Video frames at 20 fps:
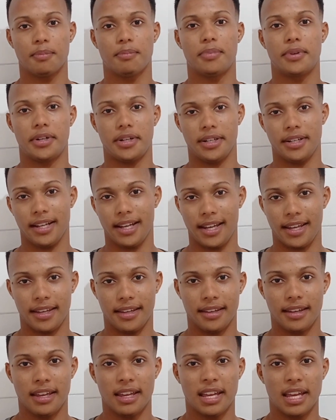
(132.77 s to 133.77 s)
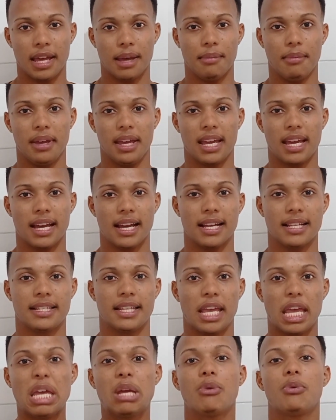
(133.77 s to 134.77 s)
per day because
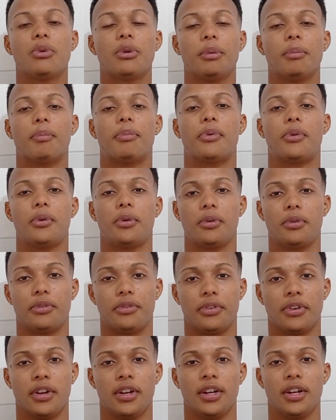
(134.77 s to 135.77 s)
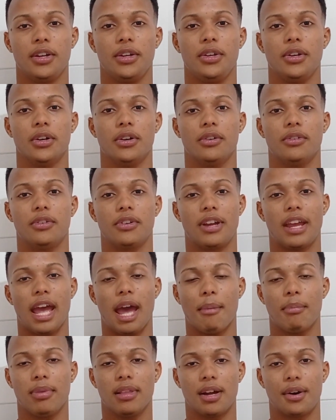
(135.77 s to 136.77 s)
it will improve your
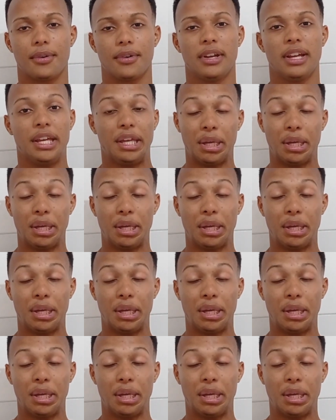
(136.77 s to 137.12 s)
vocabulary,